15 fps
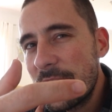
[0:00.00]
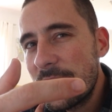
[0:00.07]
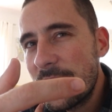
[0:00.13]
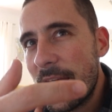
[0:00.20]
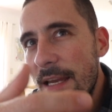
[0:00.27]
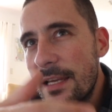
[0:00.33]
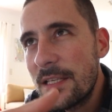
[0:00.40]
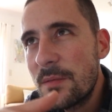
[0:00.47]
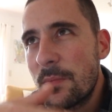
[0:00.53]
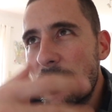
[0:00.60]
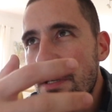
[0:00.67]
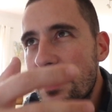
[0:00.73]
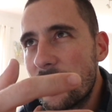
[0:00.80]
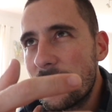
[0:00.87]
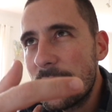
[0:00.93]
design is
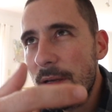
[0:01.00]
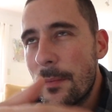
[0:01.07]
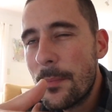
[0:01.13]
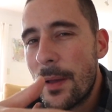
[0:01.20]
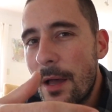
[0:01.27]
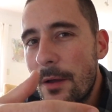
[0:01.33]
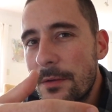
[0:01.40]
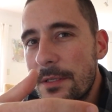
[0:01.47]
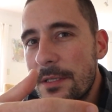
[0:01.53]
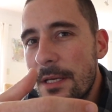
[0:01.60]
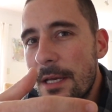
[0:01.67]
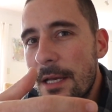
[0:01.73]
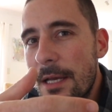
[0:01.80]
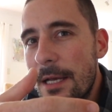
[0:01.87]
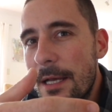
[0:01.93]
particularly about
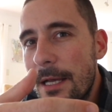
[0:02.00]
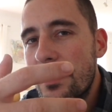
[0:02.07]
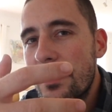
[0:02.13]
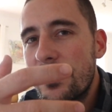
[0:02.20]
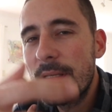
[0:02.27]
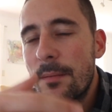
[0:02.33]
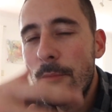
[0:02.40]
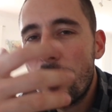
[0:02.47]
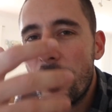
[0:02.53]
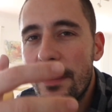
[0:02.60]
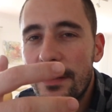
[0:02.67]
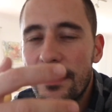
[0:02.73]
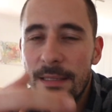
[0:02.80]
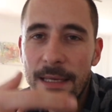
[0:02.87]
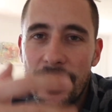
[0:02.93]
the
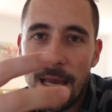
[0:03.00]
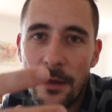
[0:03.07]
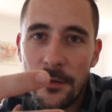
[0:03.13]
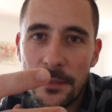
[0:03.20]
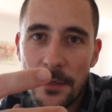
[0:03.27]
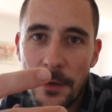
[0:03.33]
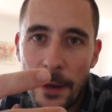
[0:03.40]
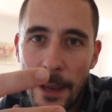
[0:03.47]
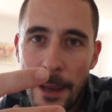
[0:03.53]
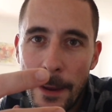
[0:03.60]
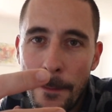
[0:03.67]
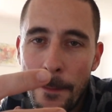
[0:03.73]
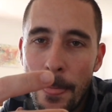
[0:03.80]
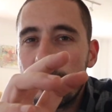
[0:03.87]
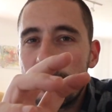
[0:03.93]
product layout,
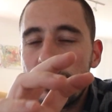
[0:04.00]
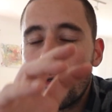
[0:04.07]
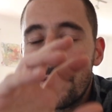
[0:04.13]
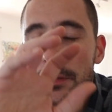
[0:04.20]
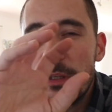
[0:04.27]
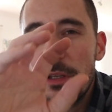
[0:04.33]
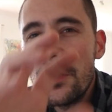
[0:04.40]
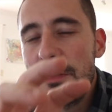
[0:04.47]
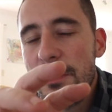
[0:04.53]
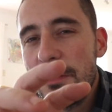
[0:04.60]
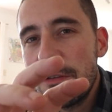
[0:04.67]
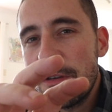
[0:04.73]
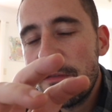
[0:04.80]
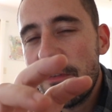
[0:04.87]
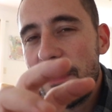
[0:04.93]
okay? So the user
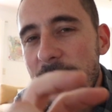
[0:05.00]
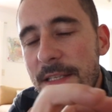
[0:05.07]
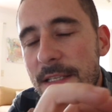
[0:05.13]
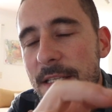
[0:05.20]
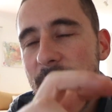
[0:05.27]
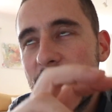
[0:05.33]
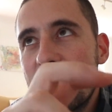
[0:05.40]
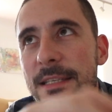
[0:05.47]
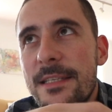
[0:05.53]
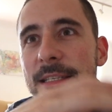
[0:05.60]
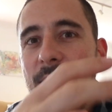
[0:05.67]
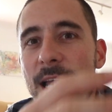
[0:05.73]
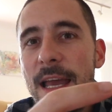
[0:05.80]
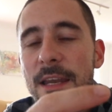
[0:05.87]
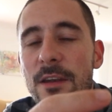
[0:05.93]
interface is the
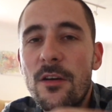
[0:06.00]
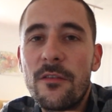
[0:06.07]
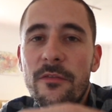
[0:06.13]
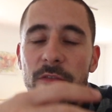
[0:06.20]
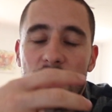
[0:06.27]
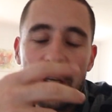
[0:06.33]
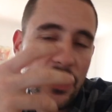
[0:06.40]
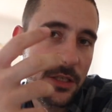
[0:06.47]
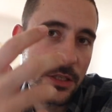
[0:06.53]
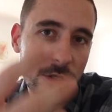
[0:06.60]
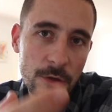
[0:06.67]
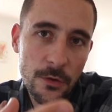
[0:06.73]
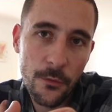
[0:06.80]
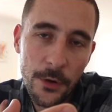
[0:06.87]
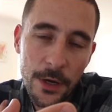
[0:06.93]
design of each
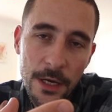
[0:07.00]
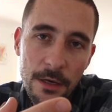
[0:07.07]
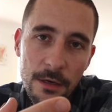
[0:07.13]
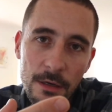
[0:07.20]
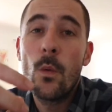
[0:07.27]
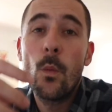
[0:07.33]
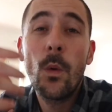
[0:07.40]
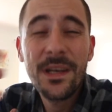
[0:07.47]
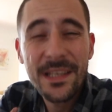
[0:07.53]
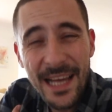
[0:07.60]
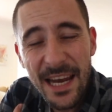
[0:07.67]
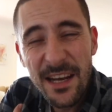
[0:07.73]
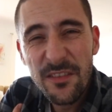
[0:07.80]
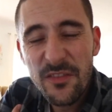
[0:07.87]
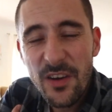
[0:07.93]
screen. What
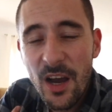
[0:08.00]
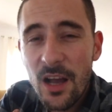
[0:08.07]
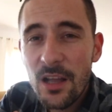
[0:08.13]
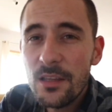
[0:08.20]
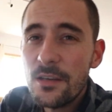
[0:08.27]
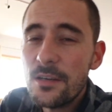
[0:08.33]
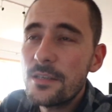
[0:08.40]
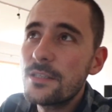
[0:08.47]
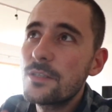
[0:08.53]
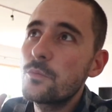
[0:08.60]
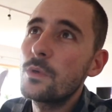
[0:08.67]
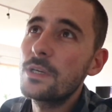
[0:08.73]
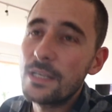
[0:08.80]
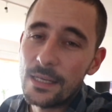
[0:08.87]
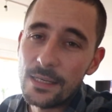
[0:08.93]
kind of colors,
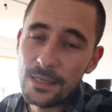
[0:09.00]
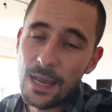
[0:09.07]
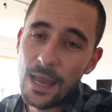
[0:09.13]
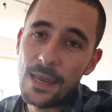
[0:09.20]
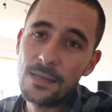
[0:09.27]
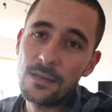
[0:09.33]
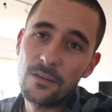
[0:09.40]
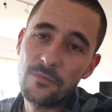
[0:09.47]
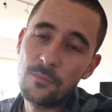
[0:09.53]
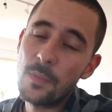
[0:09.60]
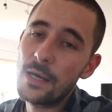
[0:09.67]
what kind of